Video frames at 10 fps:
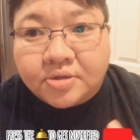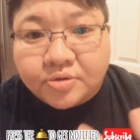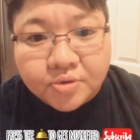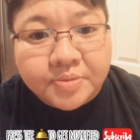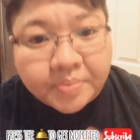
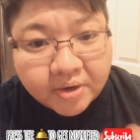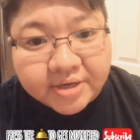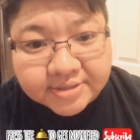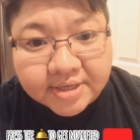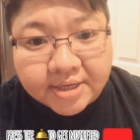through the
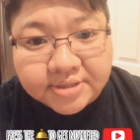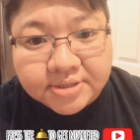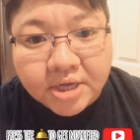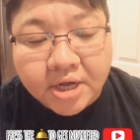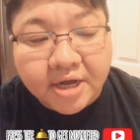
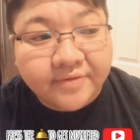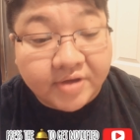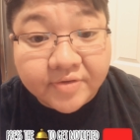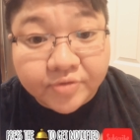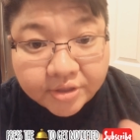process of
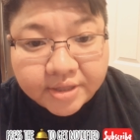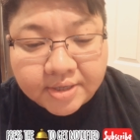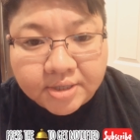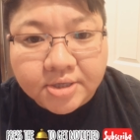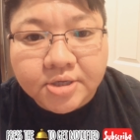
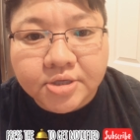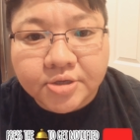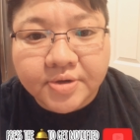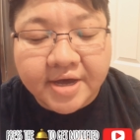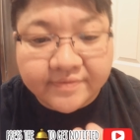everything,
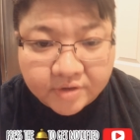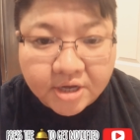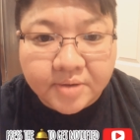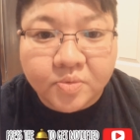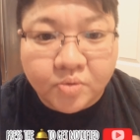you have
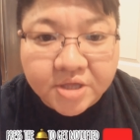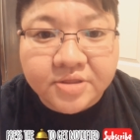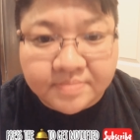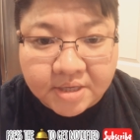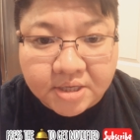come
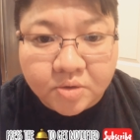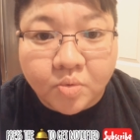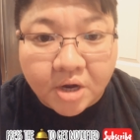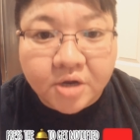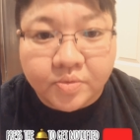with me,
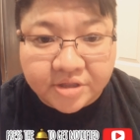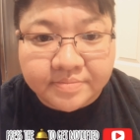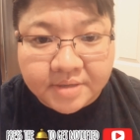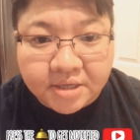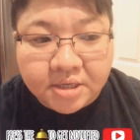walk
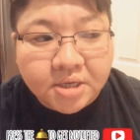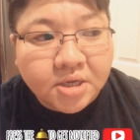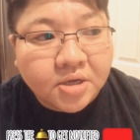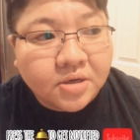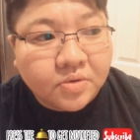with me
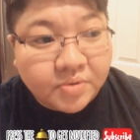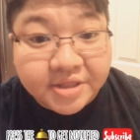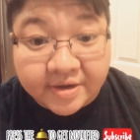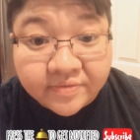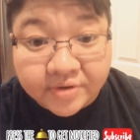
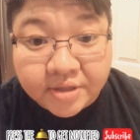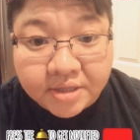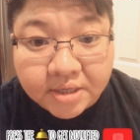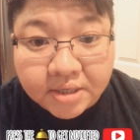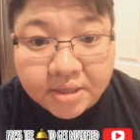with
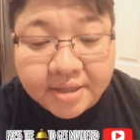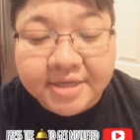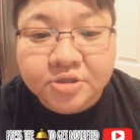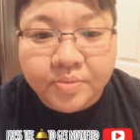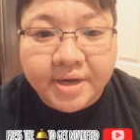everything.
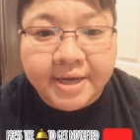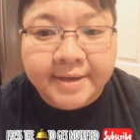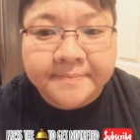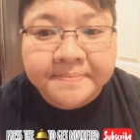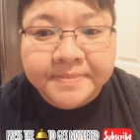That's
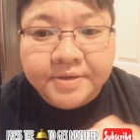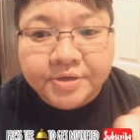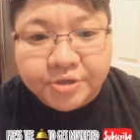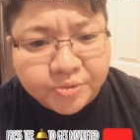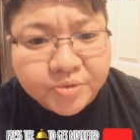why
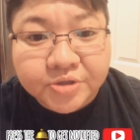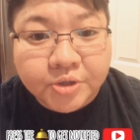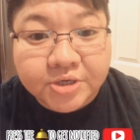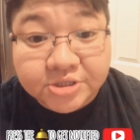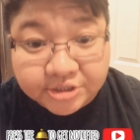you will
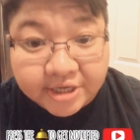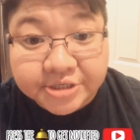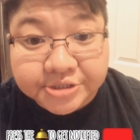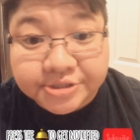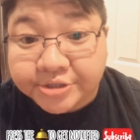notice
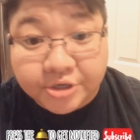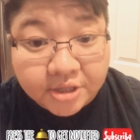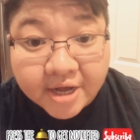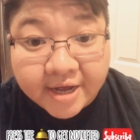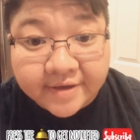changes in your
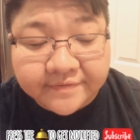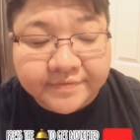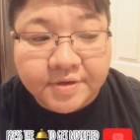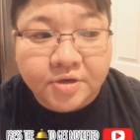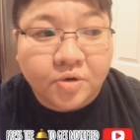
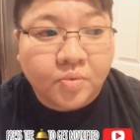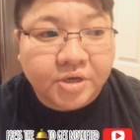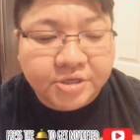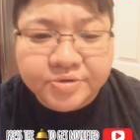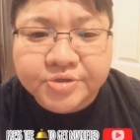life. You know,
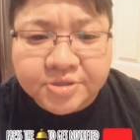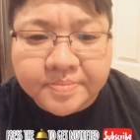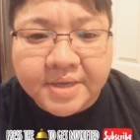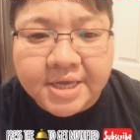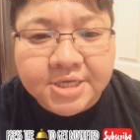what used to
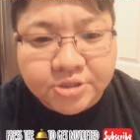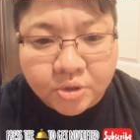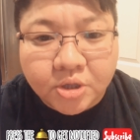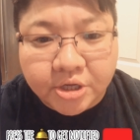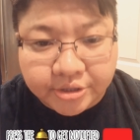be is
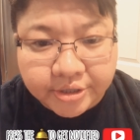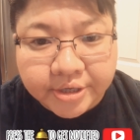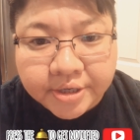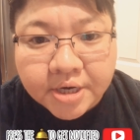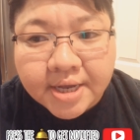no
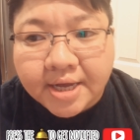longer.